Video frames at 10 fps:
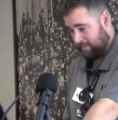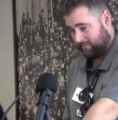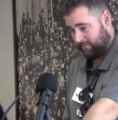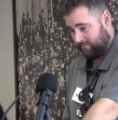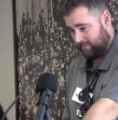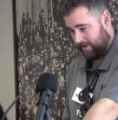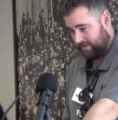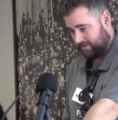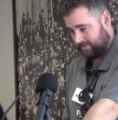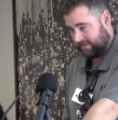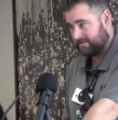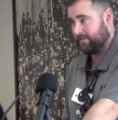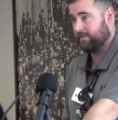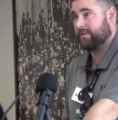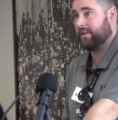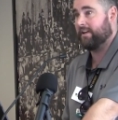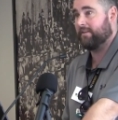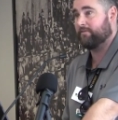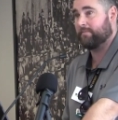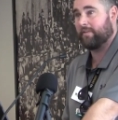heap of information that's third
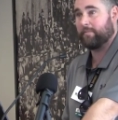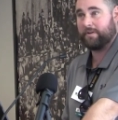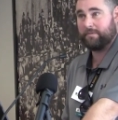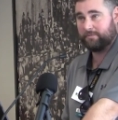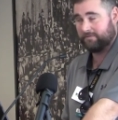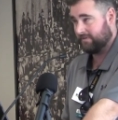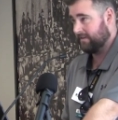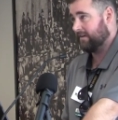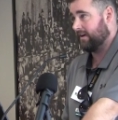hand from other people,